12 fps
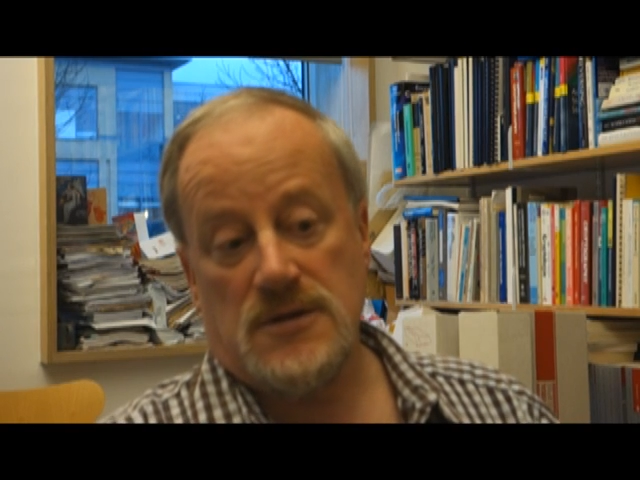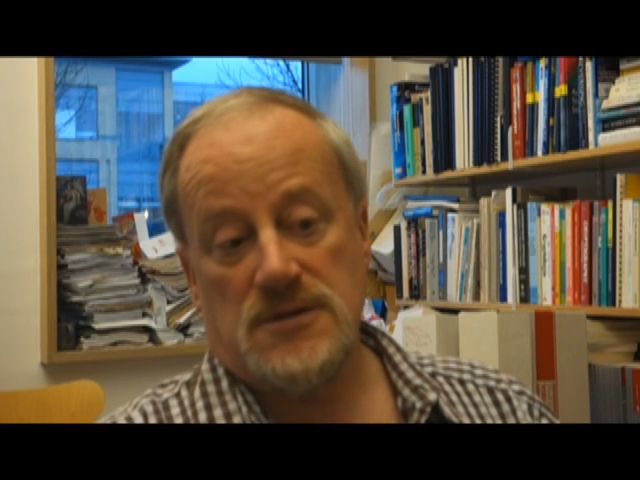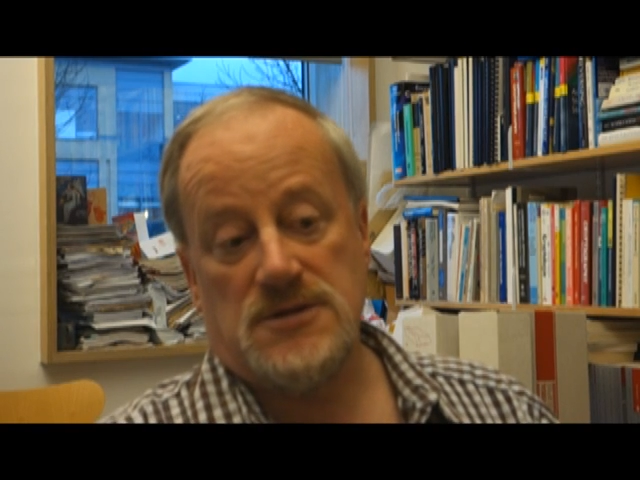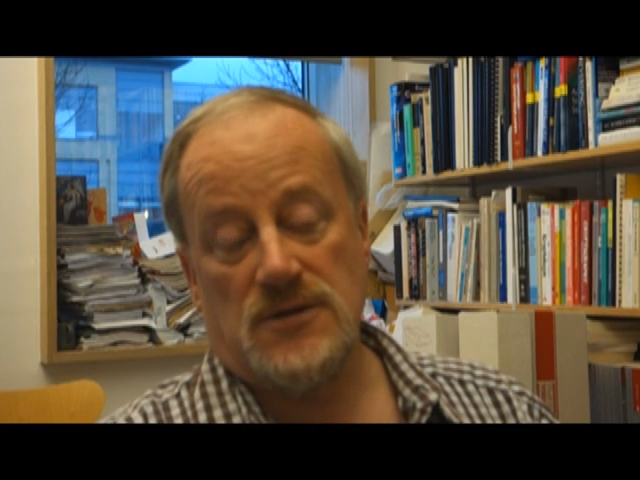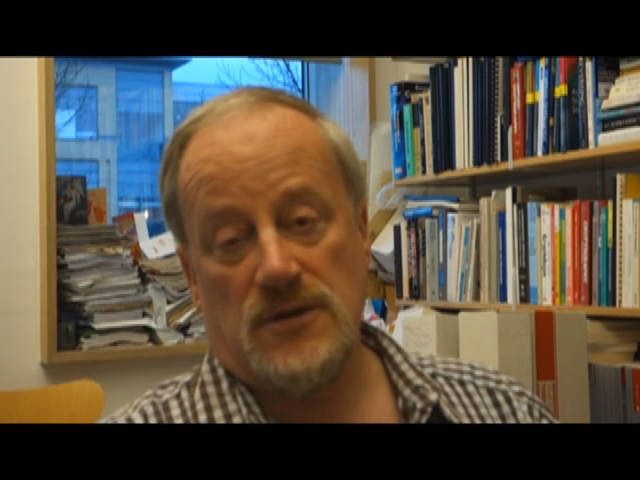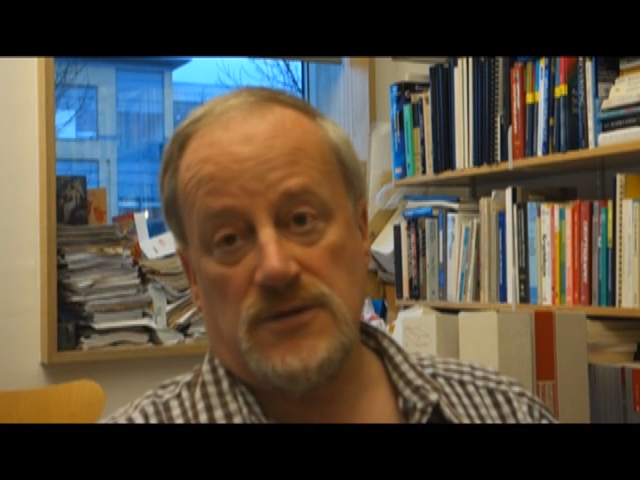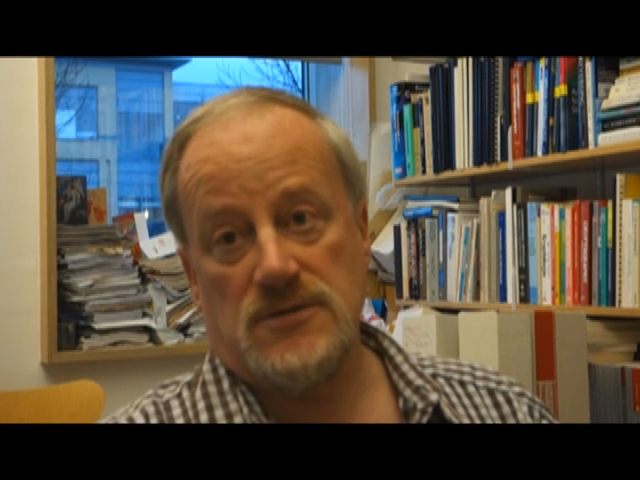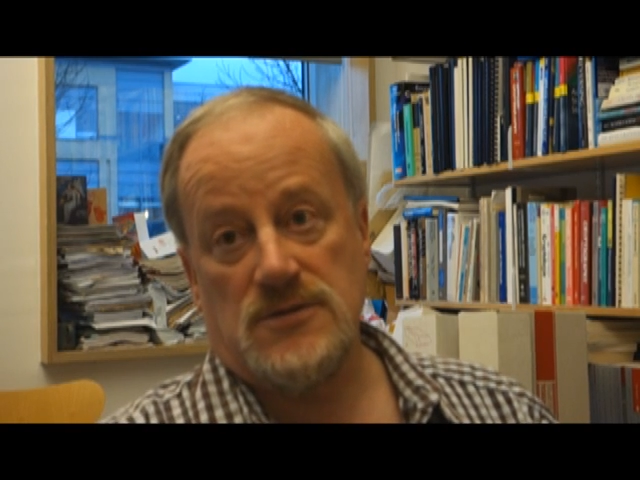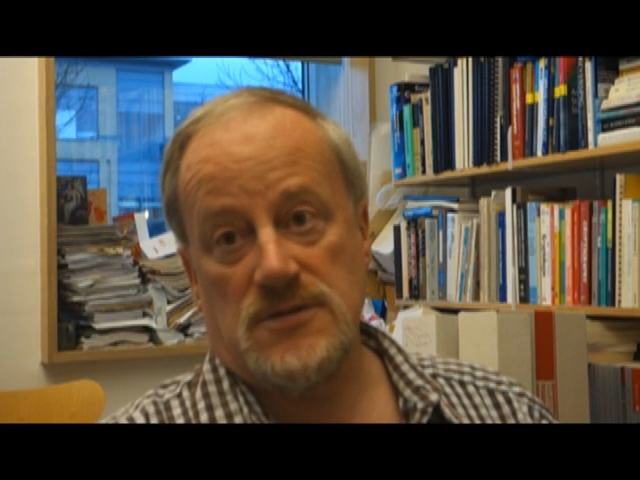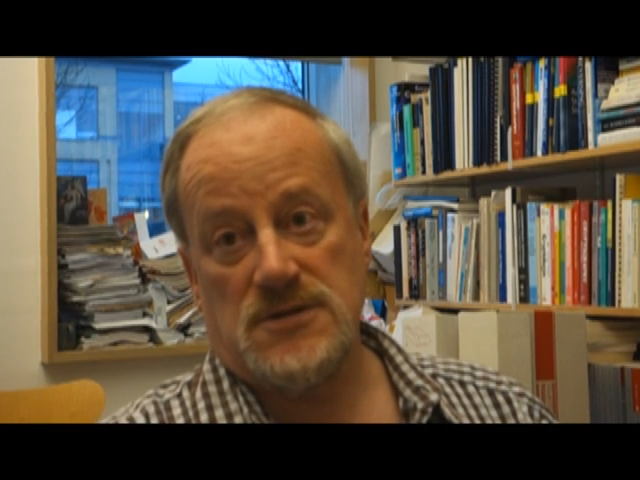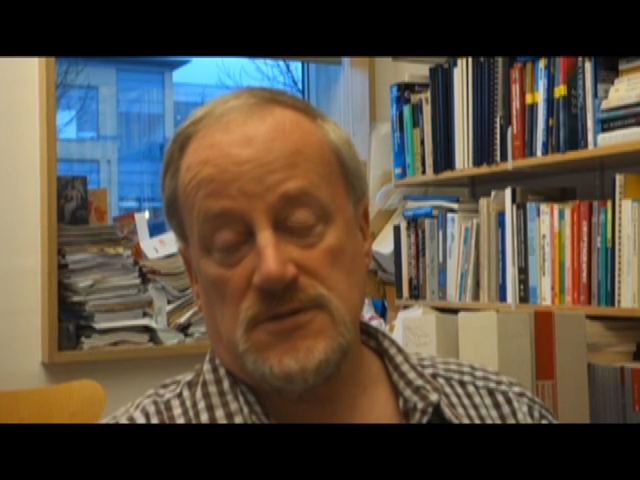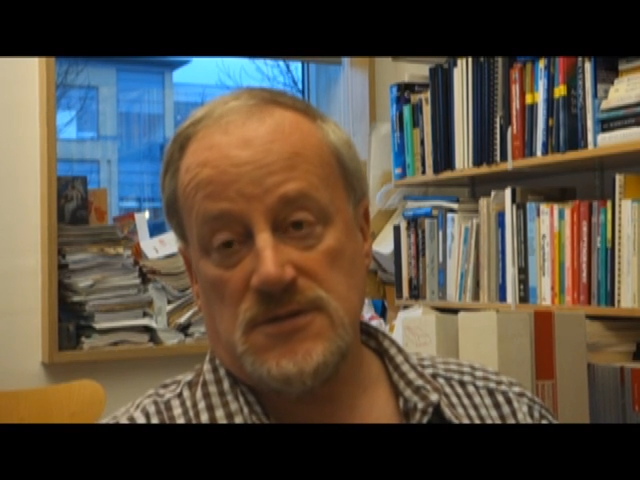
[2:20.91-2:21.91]
So all you do
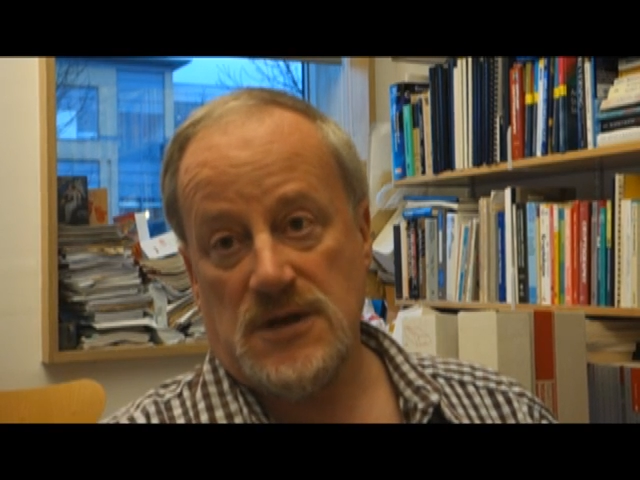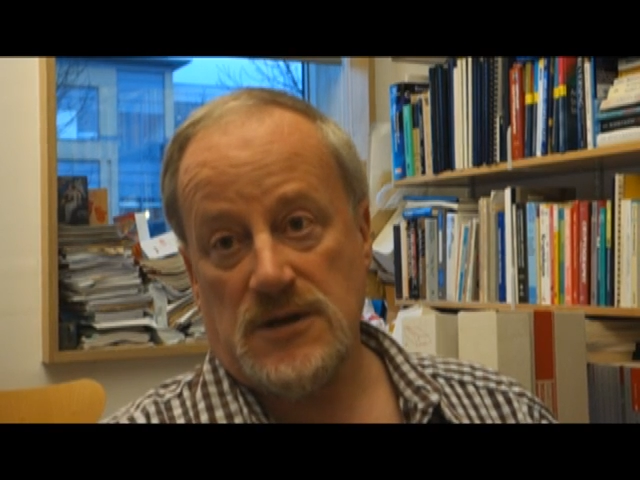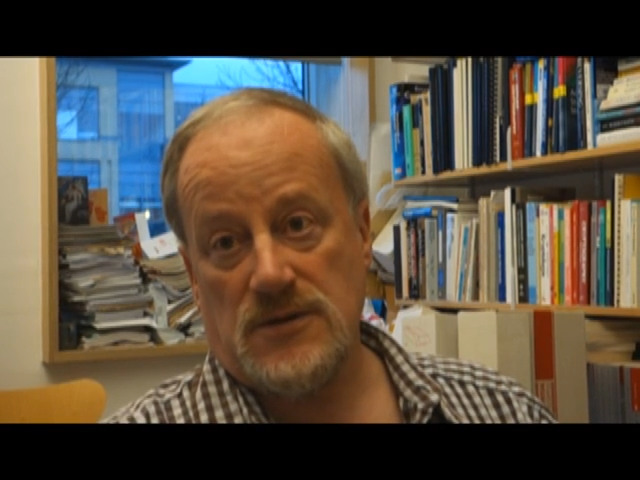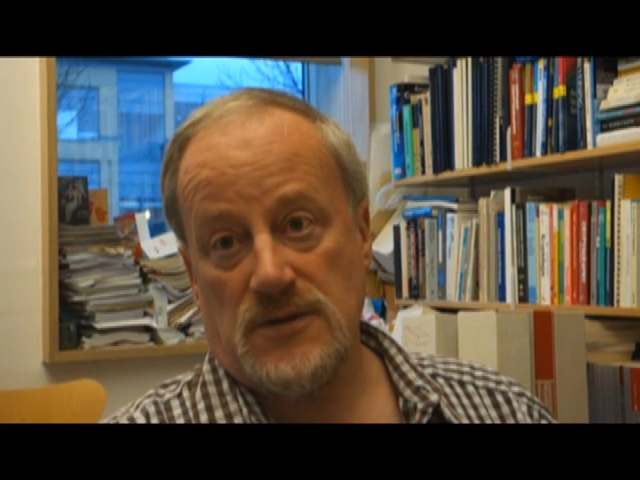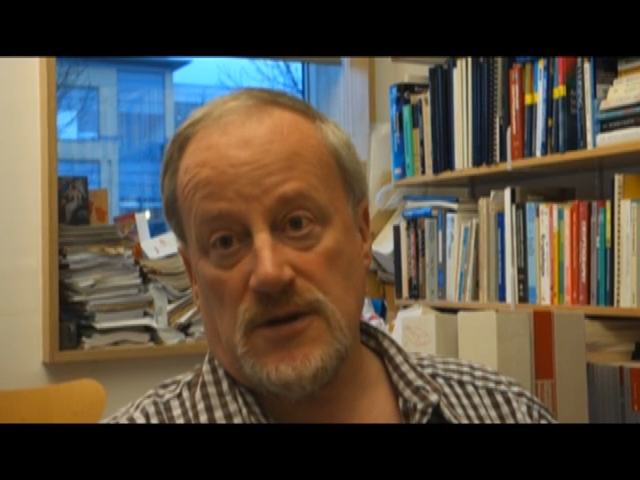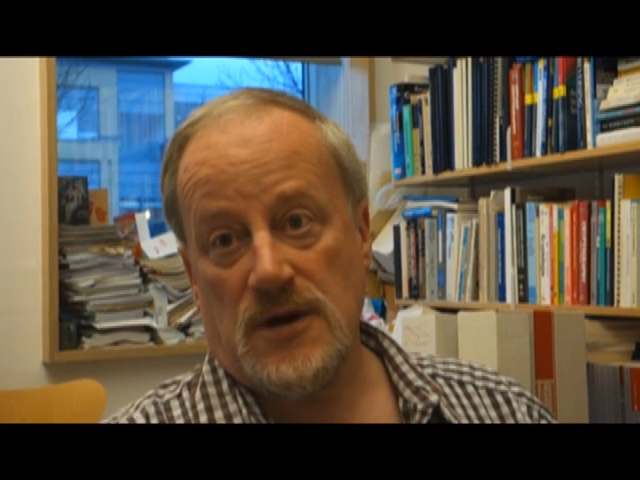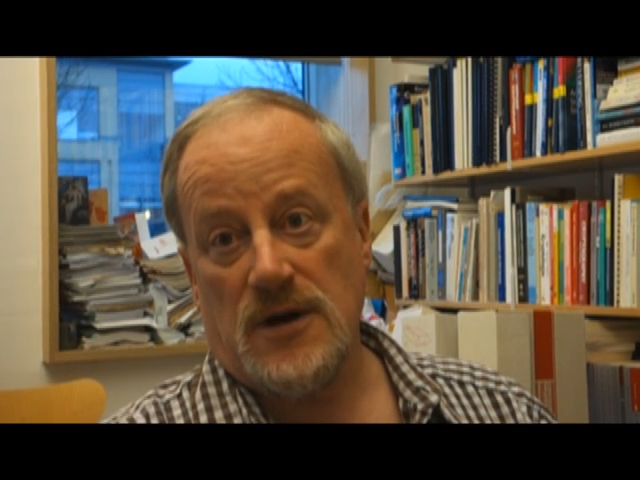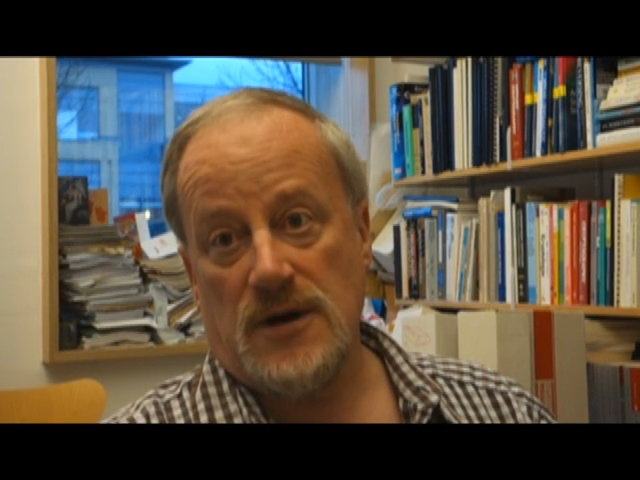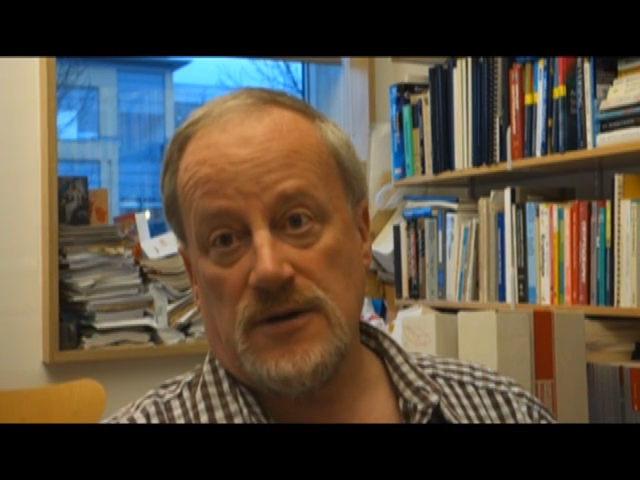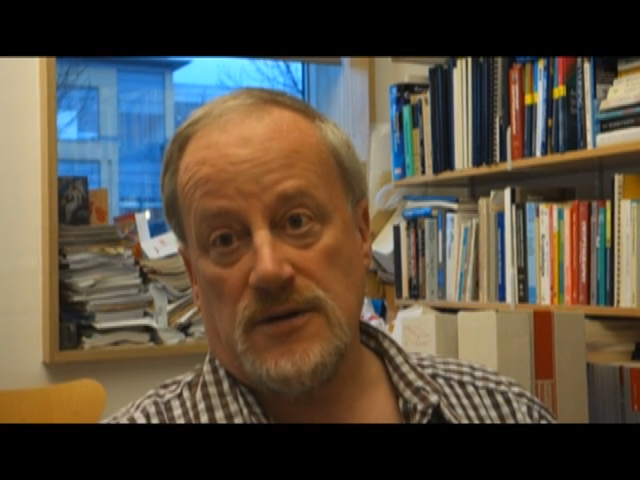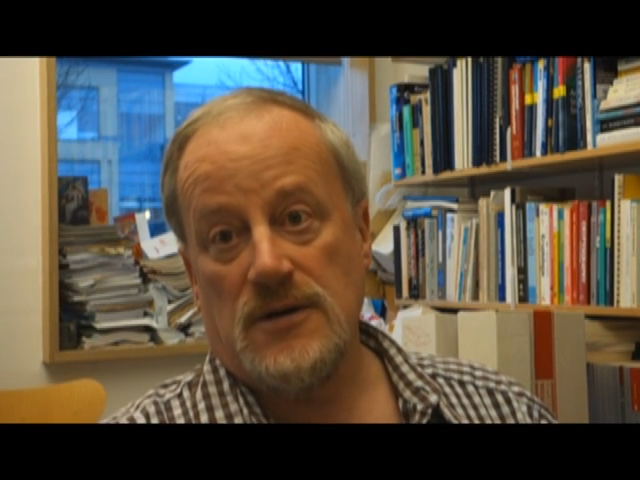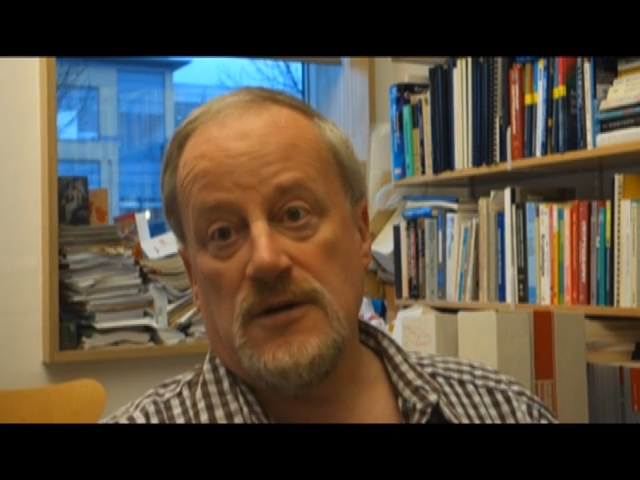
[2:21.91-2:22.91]
is you take your card